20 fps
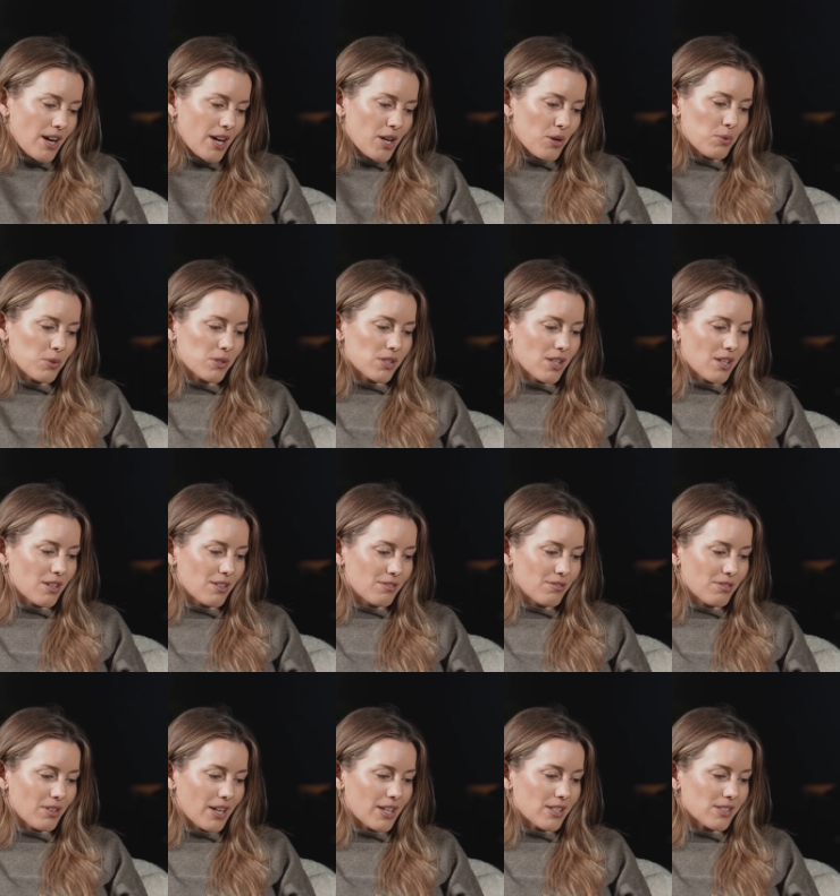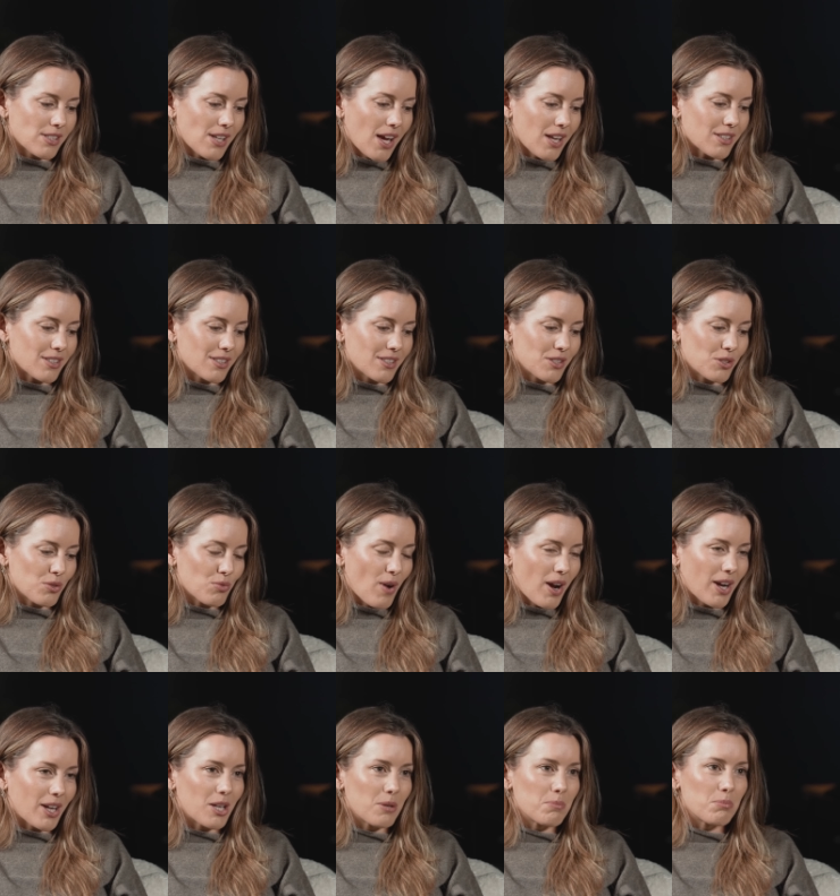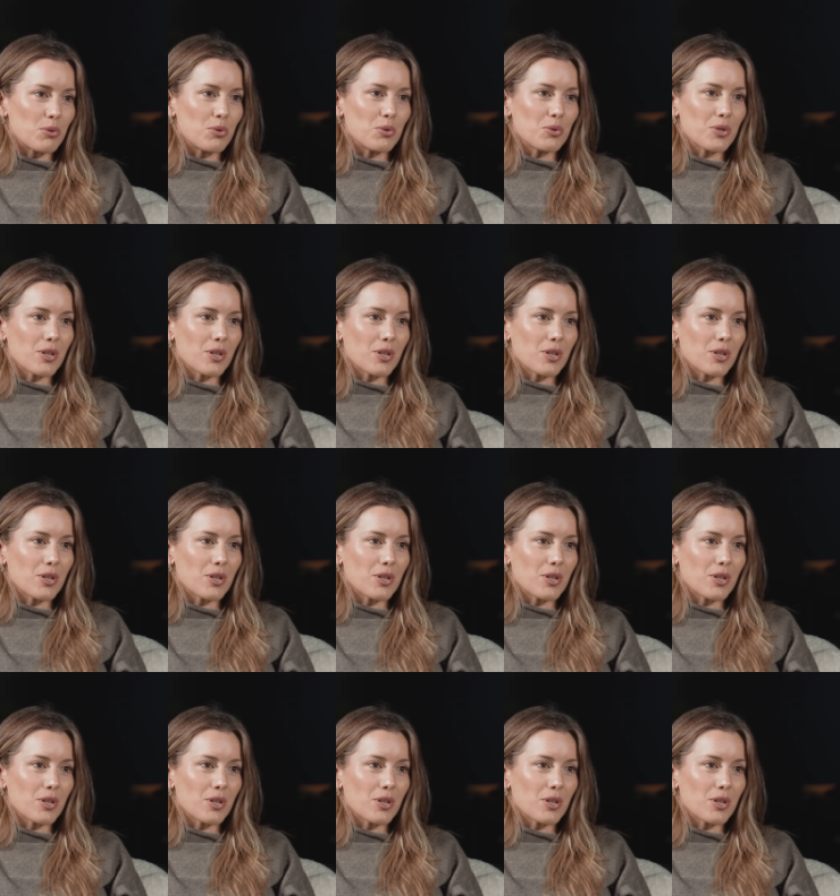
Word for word: I always think of like Saturn as a wrecking ball